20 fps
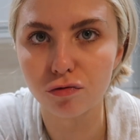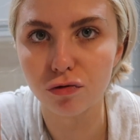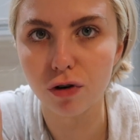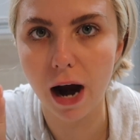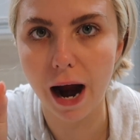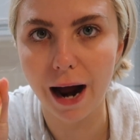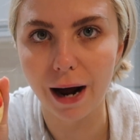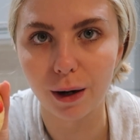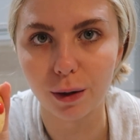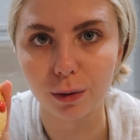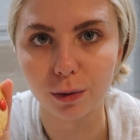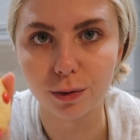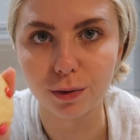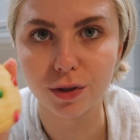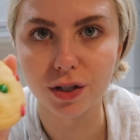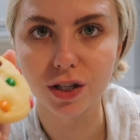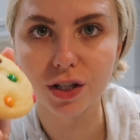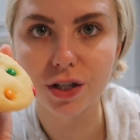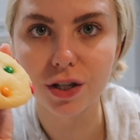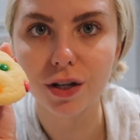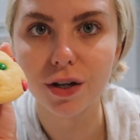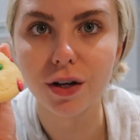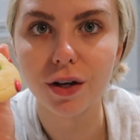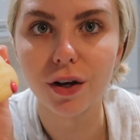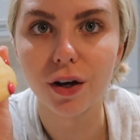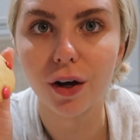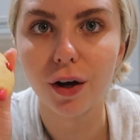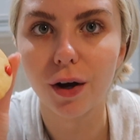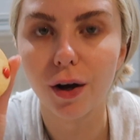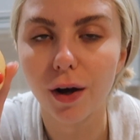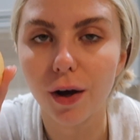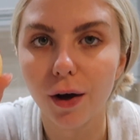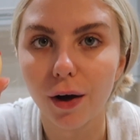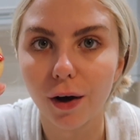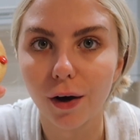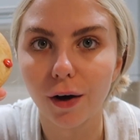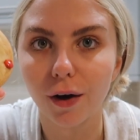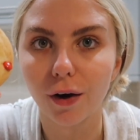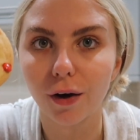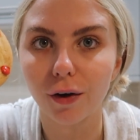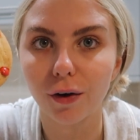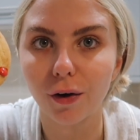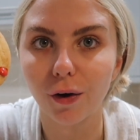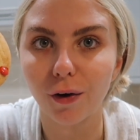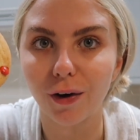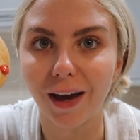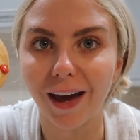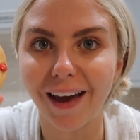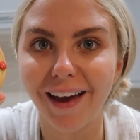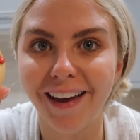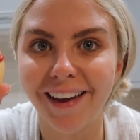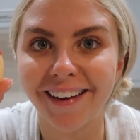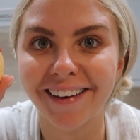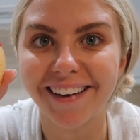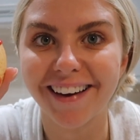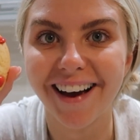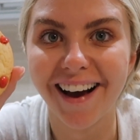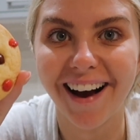round cookie.